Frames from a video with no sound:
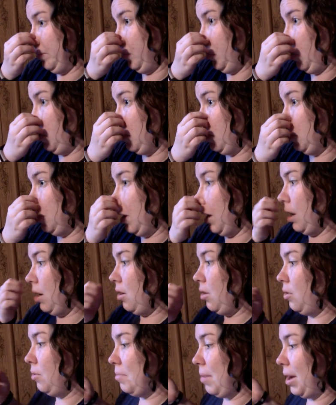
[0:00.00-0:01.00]
So
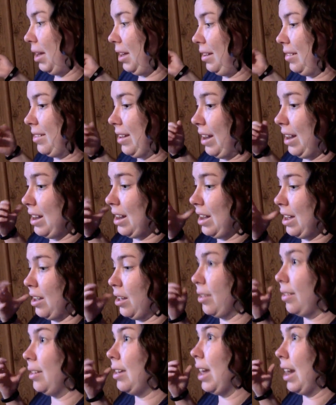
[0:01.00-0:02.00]
now my anxiety
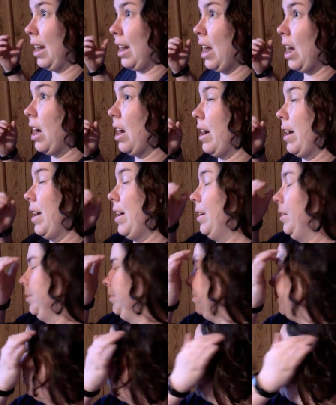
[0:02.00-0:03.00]
is getting high.
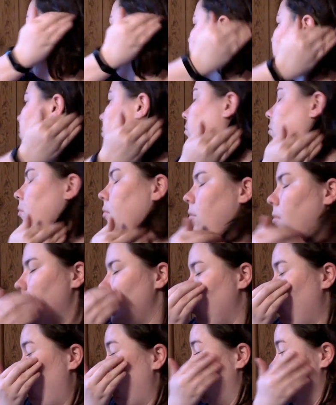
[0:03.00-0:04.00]

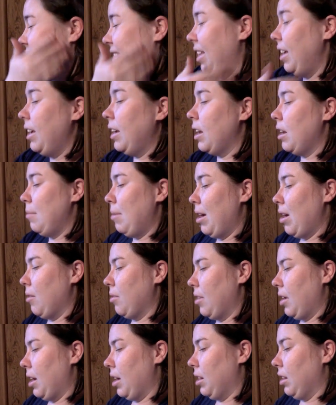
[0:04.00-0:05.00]
I'm just thinking about
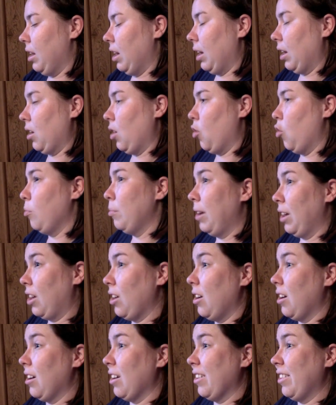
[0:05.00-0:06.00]
that, like, oh my
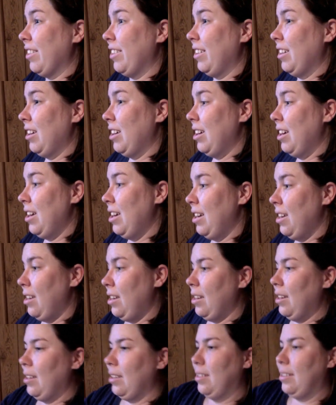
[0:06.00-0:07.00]
gosh,
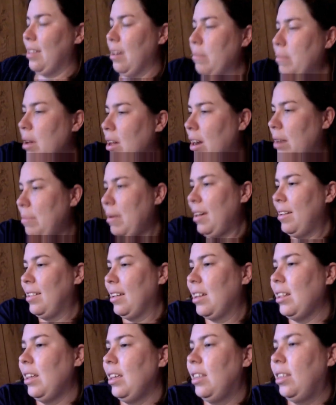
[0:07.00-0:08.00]
somebody
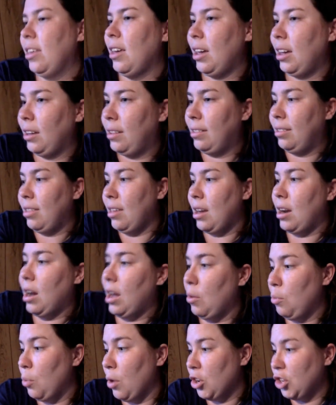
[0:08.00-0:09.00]
basically thinks that
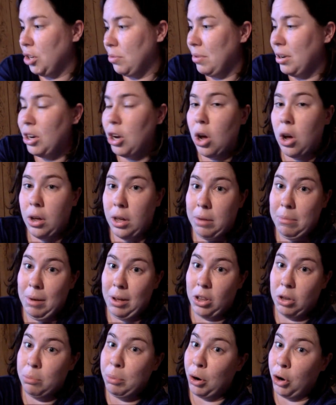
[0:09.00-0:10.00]
I'm rushing my dog and
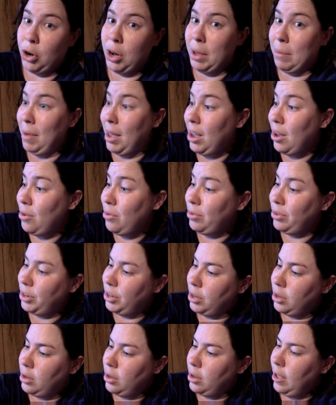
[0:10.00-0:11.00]
about to burn him
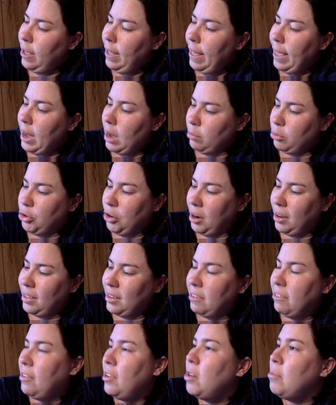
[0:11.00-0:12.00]
out, and I'm trying to
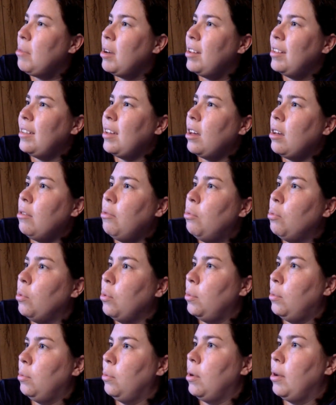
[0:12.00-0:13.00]
defend myself.
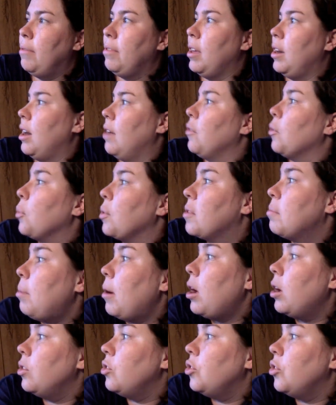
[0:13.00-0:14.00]
What if they never
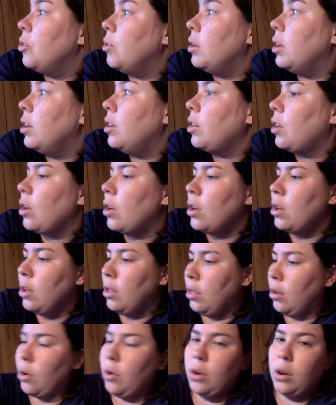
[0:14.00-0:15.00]
respond to it?
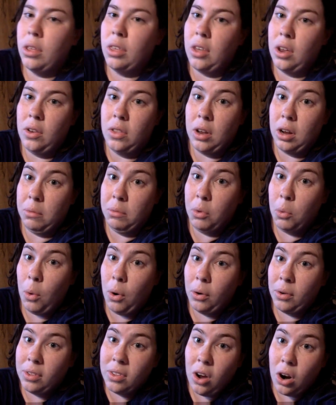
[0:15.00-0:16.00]
They're going to think that I'm the
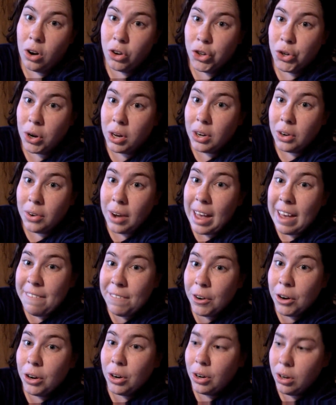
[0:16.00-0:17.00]
worst dog trainer
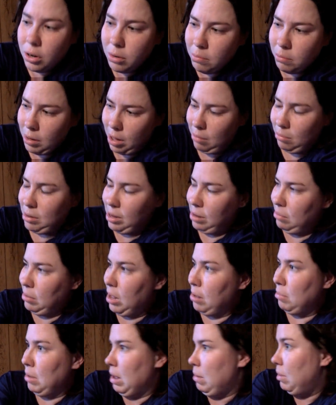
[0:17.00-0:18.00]
ever, blah, blah,
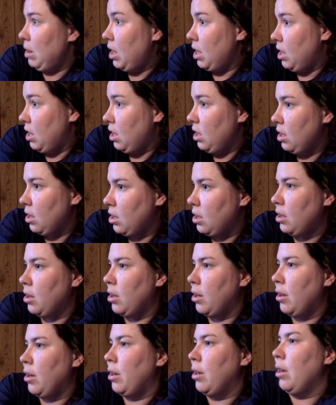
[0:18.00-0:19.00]
blah, blah, blah.
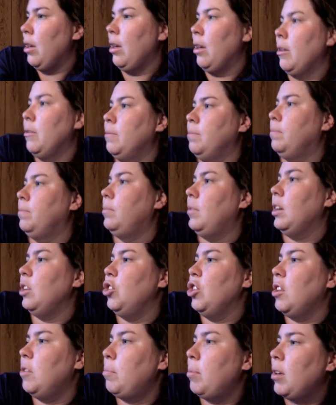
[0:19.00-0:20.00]
And
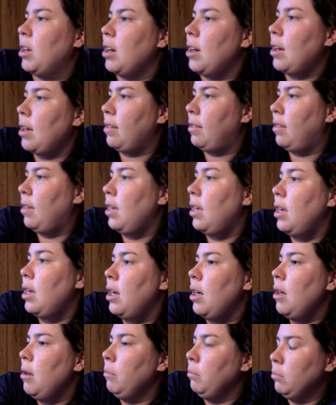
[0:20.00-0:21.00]
just because
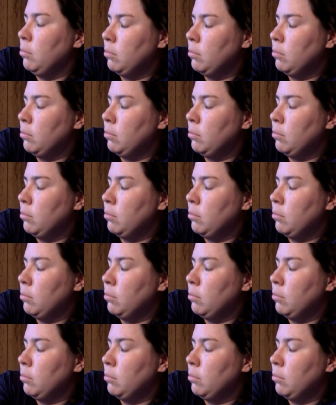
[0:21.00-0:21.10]
he